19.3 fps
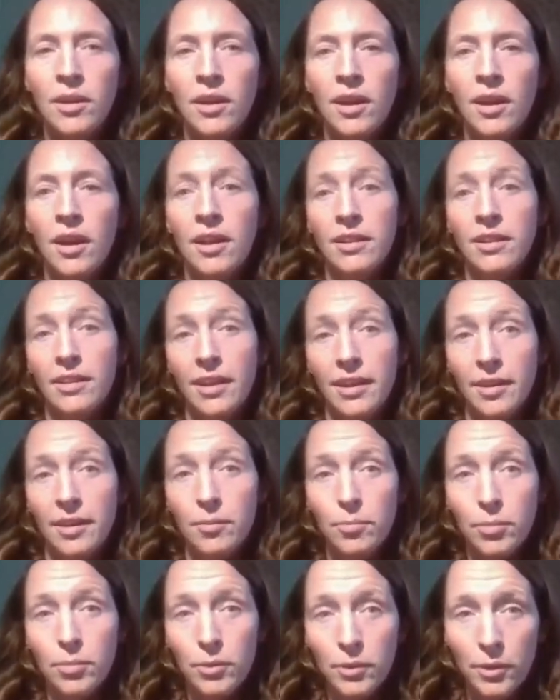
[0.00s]
like
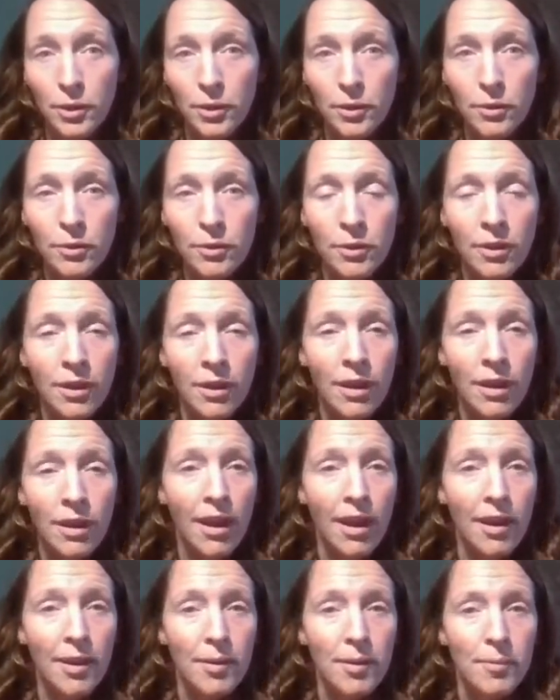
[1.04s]
Pluto,
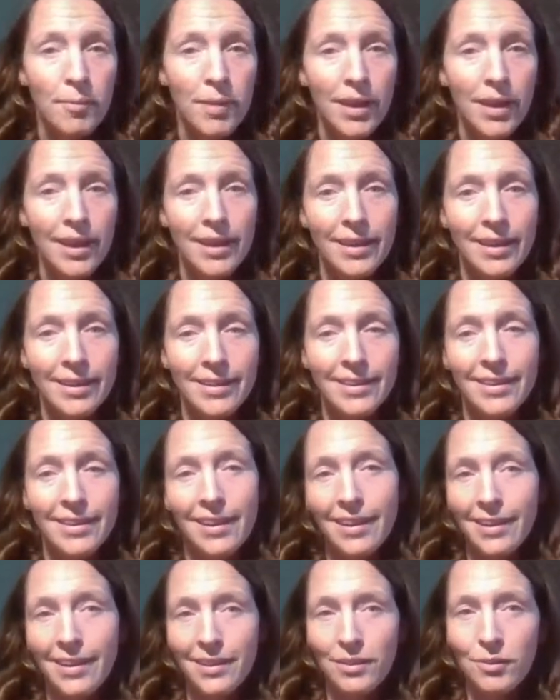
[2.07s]
and
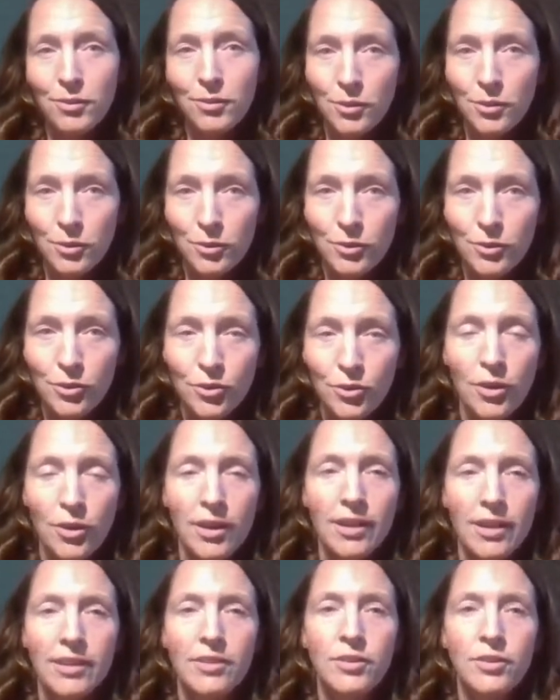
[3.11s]
I use those to try
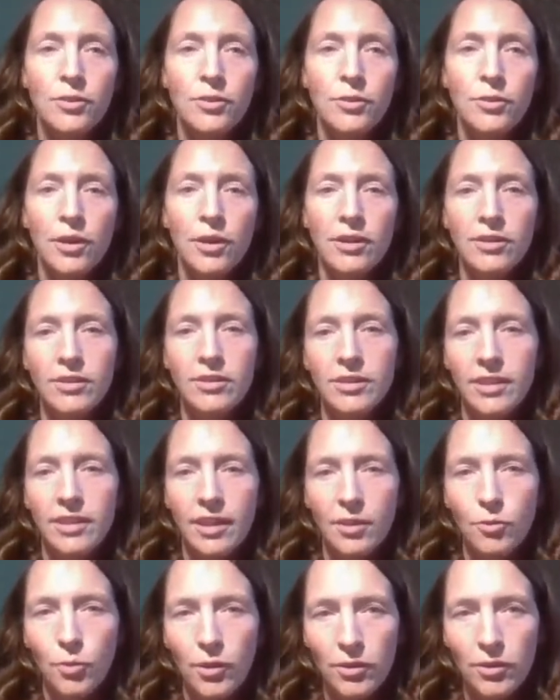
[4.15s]
to
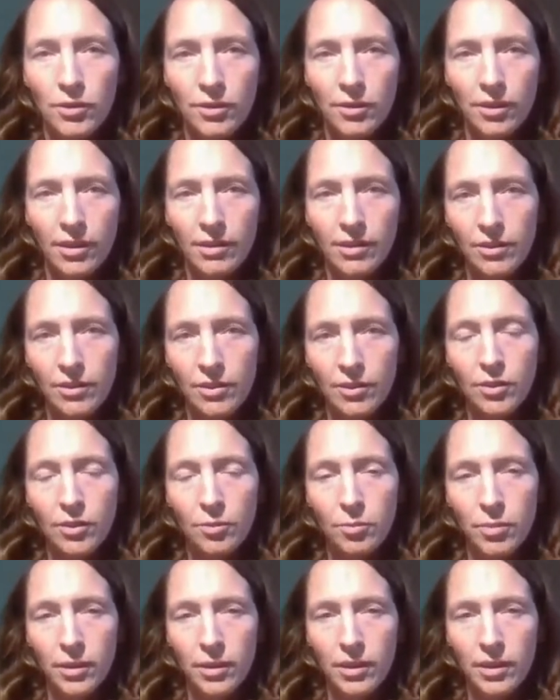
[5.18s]
understand whether or not there could
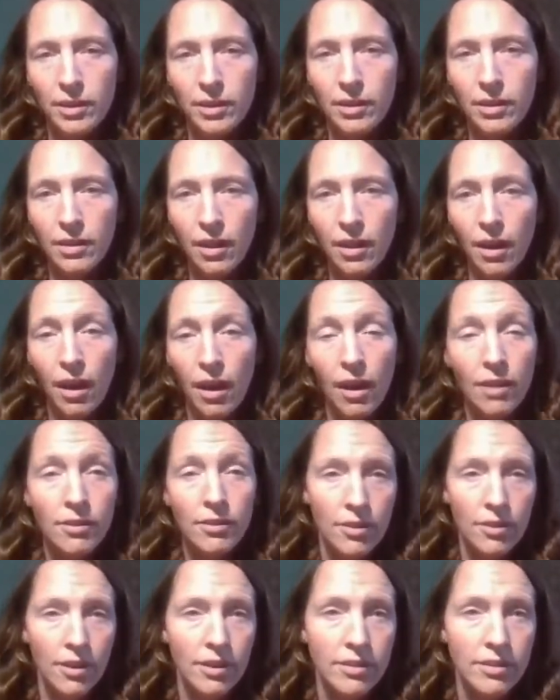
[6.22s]
be other
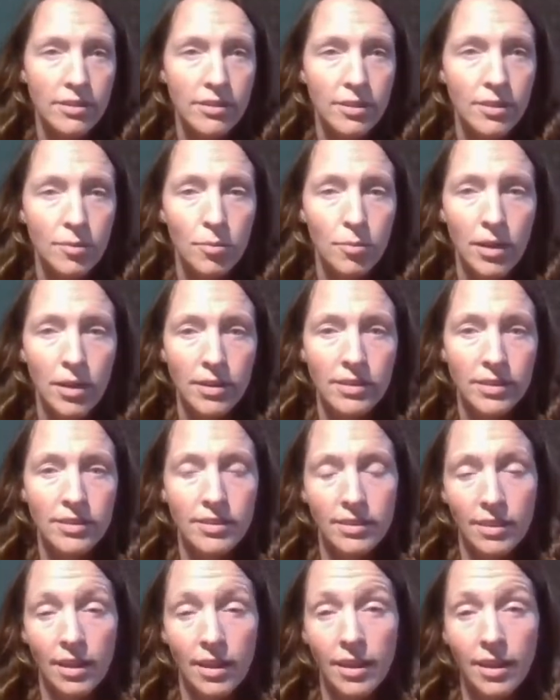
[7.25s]
unseen bodies,
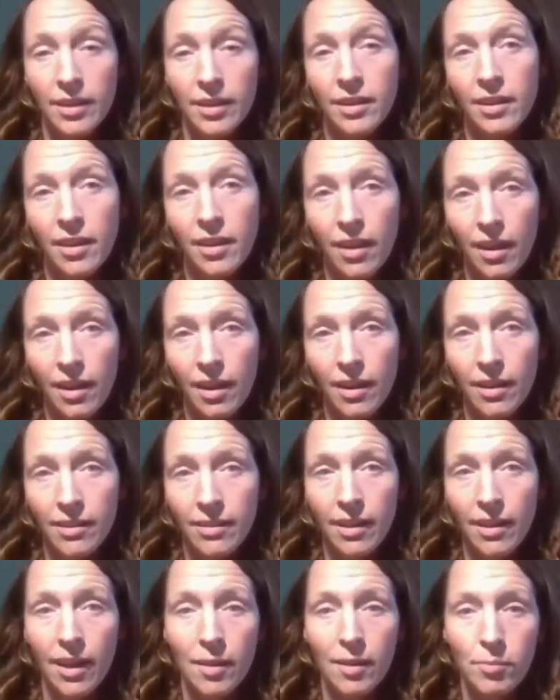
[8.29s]
like the
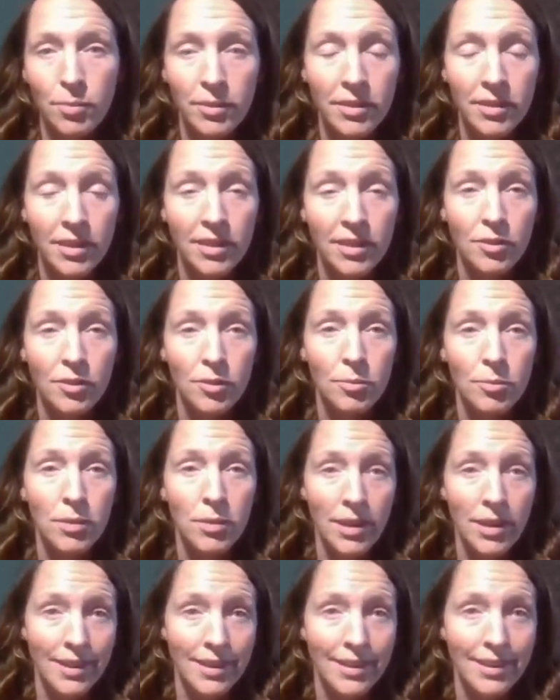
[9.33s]
hypothetical
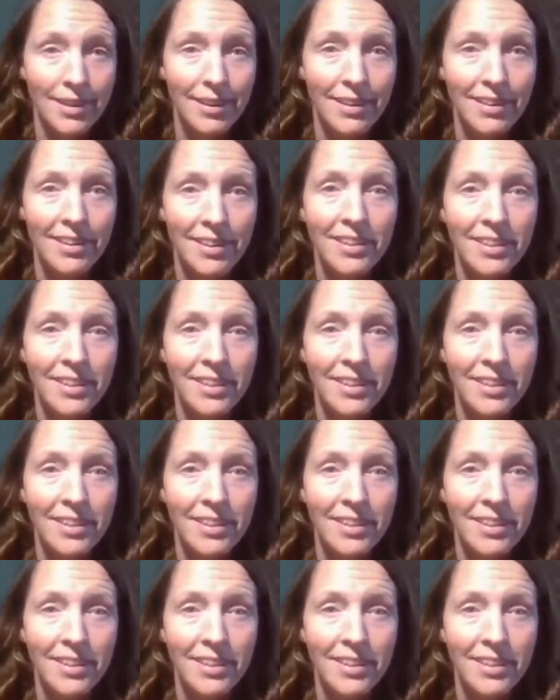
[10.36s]
Planet 9.